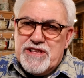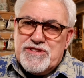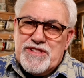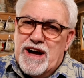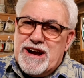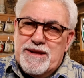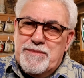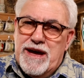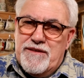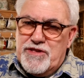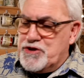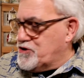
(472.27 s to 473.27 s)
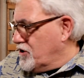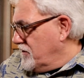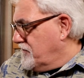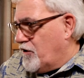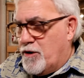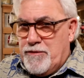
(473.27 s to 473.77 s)
it's not going to have the sugar
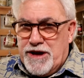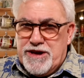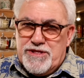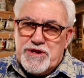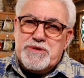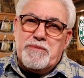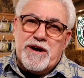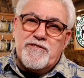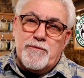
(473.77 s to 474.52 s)
foam like you'd expect